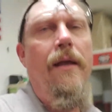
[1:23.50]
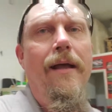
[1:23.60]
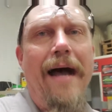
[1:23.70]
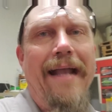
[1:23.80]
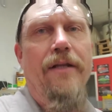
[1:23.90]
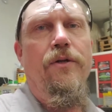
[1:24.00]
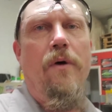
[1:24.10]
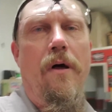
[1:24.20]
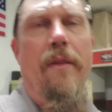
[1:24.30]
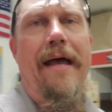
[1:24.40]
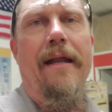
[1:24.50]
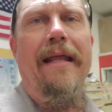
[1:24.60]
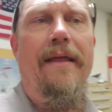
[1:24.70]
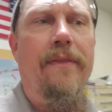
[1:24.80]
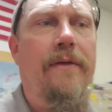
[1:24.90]
I can do all that
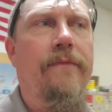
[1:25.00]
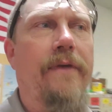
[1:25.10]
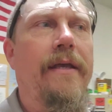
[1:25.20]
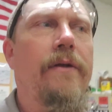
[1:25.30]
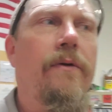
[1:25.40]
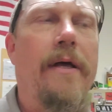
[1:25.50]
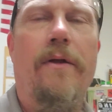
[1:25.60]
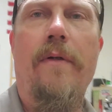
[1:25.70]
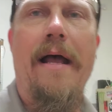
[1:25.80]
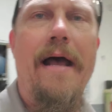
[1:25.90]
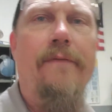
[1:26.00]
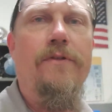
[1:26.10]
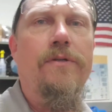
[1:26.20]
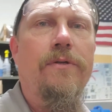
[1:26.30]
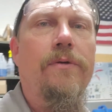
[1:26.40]
in the vehicle. I don't have
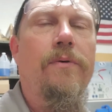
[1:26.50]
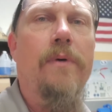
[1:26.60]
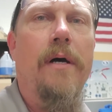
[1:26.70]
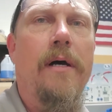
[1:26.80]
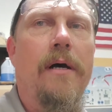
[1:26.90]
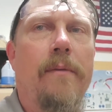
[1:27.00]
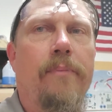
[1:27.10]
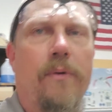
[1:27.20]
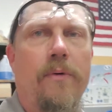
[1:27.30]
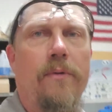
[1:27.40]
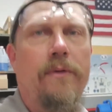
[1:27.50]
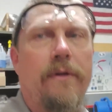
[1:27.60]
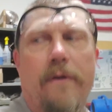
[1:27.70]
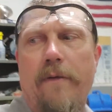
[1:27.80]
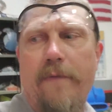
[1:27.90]
to pull
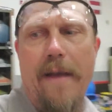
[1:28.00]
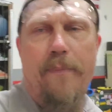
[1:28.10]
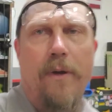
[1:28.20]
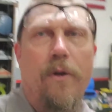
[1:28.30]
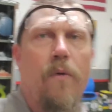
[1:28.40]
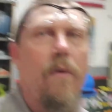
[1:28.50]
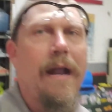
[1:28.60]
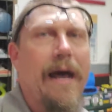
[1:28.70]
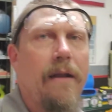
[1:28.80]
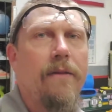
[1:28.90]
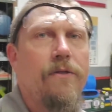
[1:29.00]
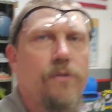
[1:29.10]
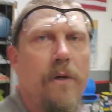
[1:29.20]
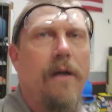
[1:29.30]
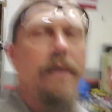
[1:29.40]
the evaporator core out of the
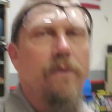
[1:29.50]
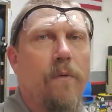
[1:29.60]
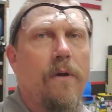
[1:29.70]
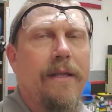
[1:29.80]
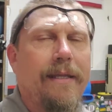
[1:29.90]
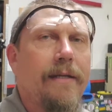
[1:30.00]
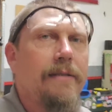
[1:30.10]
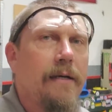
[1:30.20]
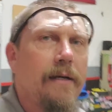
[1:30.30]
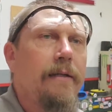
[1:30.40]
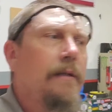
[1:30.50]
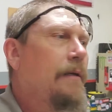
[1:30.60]
truck in order to get it done.